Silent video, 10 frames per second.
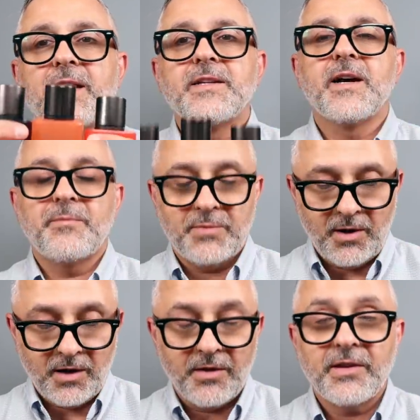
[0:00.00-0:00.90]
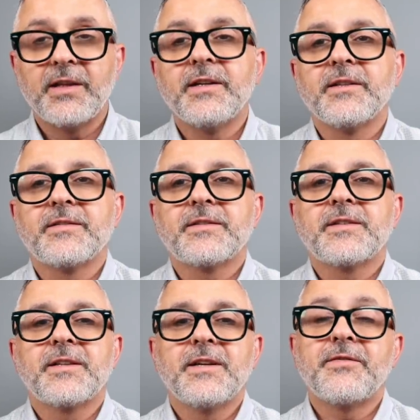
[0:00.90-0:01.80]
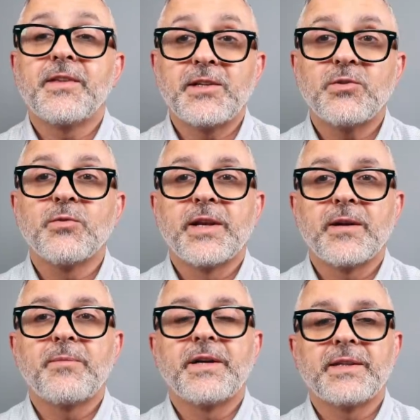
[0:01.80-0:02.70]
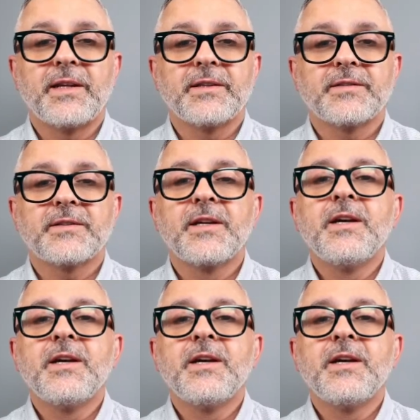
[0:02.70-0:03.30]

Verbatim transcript: end up on the list if they do end up on the list.